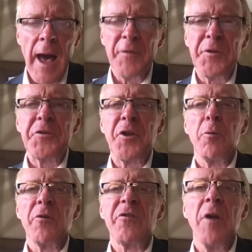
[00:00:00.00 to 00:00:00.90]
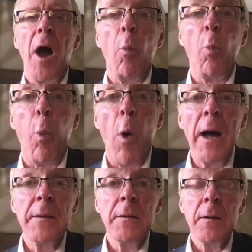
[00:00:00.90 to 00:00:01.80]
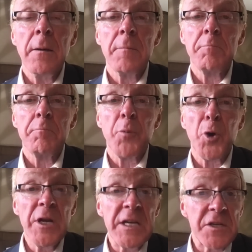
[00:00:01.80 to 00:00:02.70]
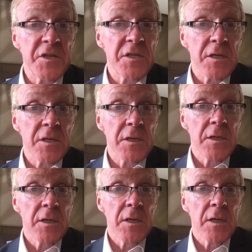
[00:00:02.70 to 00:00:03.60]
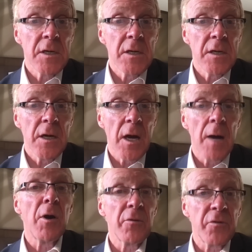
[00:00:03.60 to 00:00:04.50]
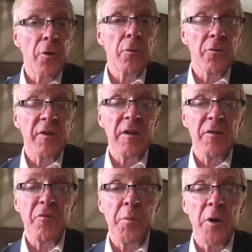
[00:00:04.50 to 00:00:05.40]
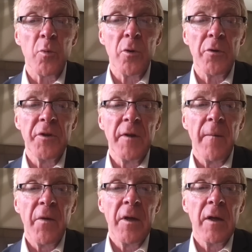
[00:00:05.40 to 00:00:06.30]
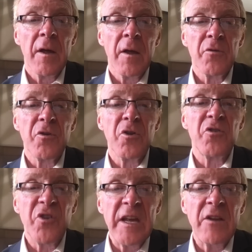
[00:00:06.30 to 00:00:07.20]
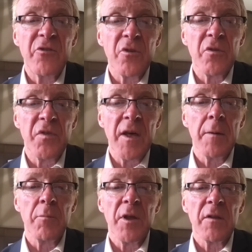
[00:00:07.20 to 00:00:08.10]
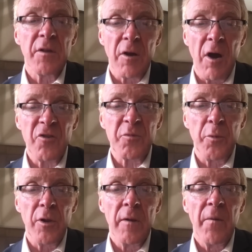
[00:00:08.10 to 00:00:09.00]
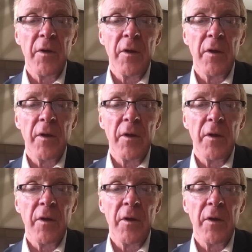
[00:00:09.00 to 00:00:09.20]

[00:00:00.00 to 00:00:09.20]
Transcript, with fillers: and that there was not one priest among those in the spirit world to teach them the gospel